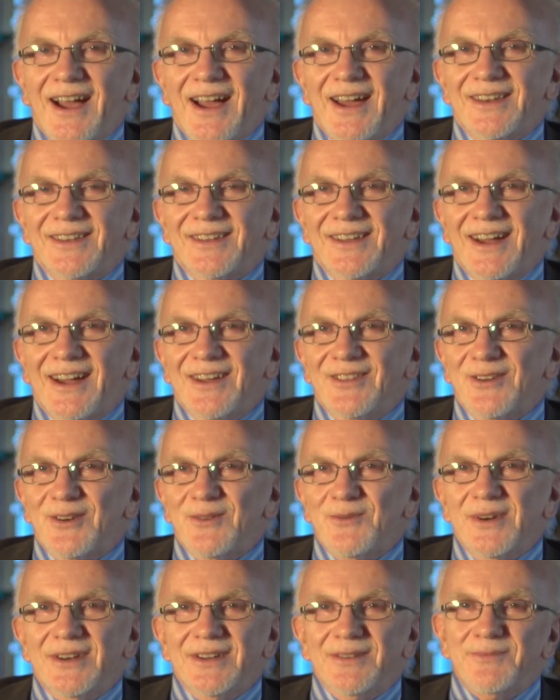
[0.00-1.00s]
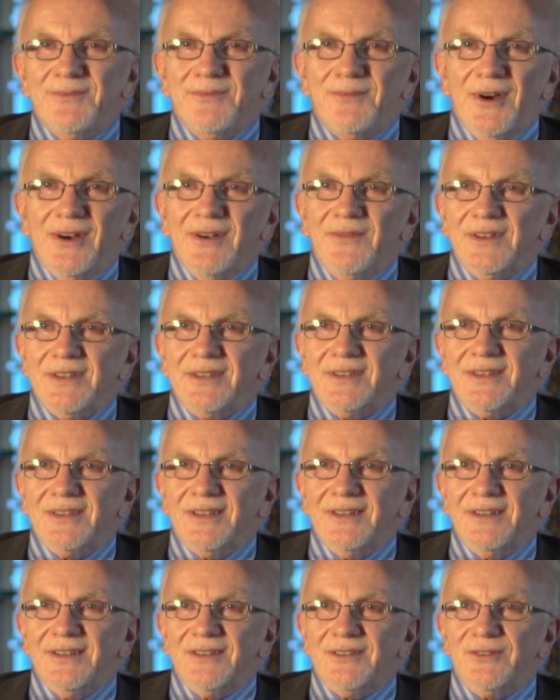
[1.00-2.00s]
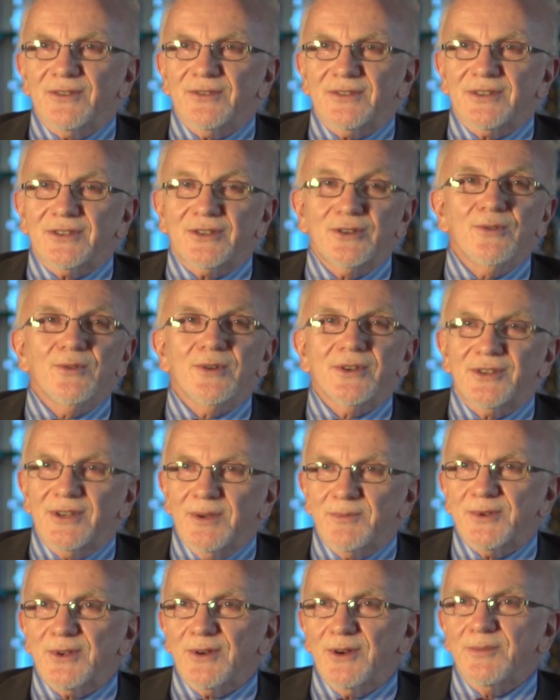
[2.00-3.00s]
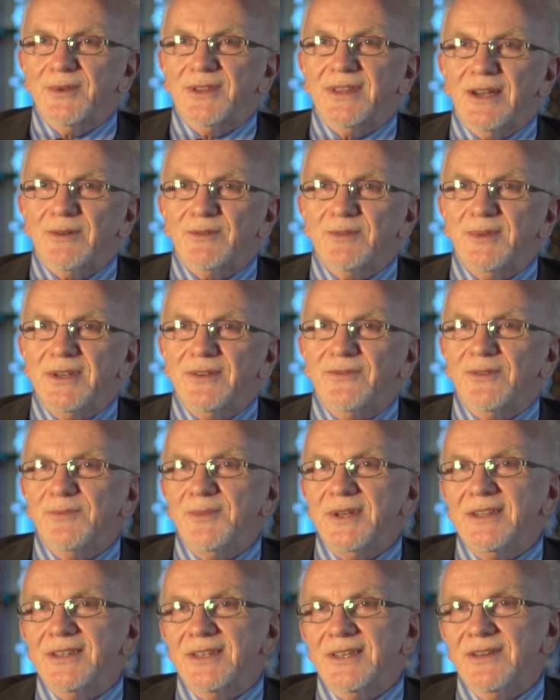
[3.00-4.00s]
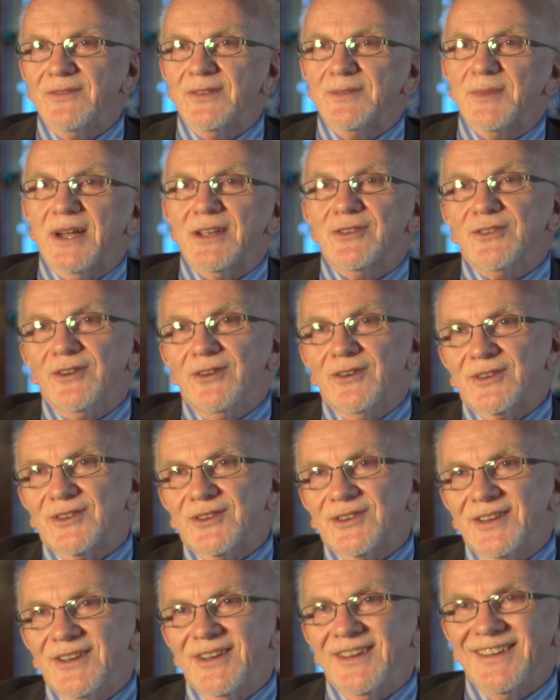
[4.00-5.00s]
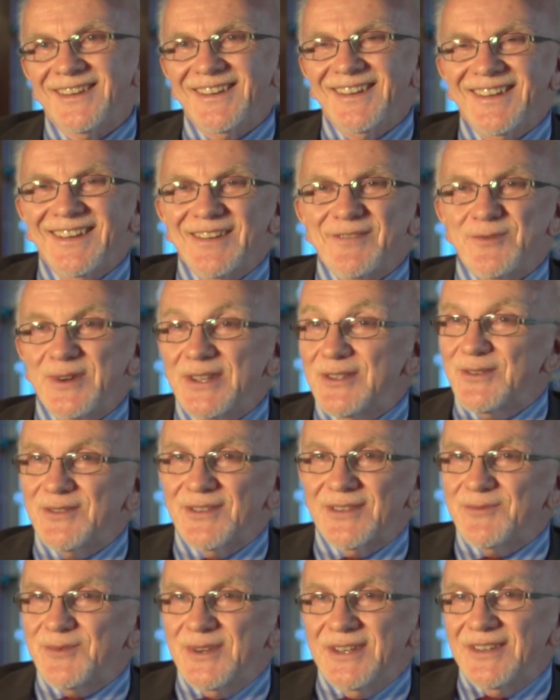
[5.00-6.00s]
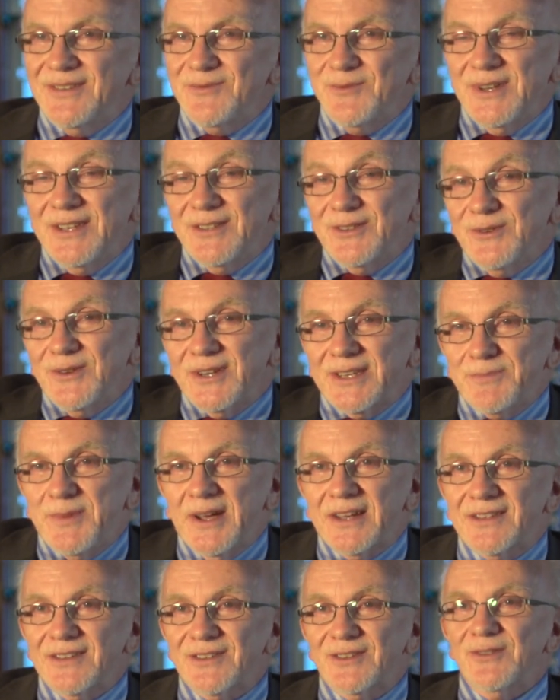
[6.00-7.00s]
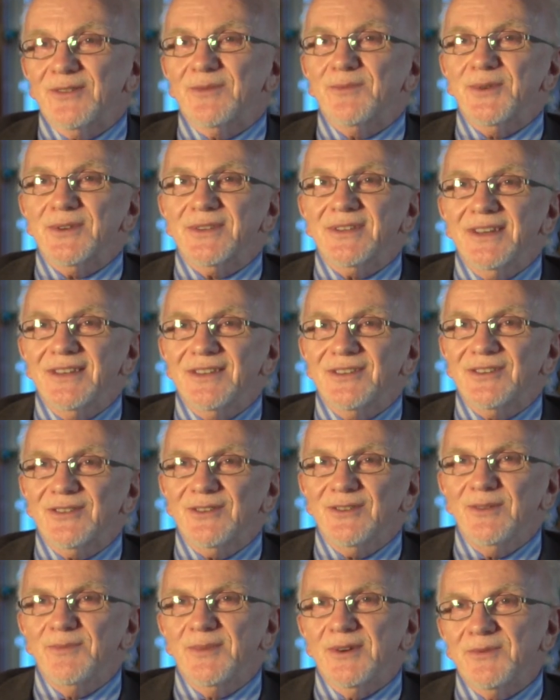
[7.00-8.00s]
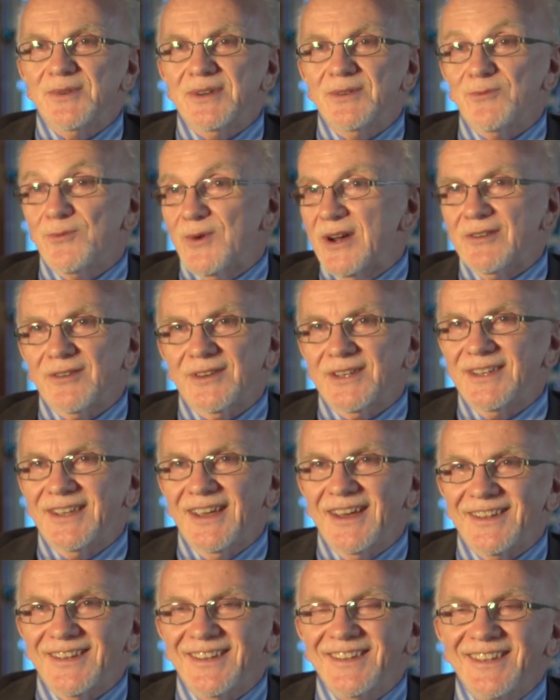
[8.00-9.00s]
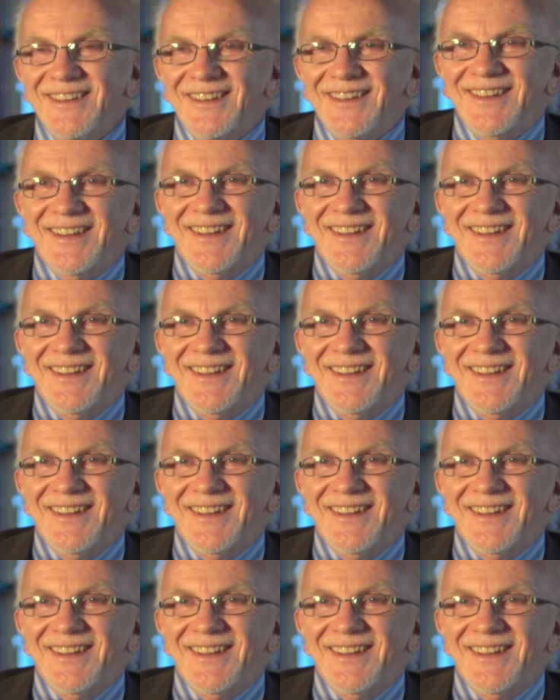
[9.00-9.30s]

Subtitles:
And I thought, what a marvelous stewardship sermon that would be for me to give in my church. We do expect a certain percentage too, but we rarely get it.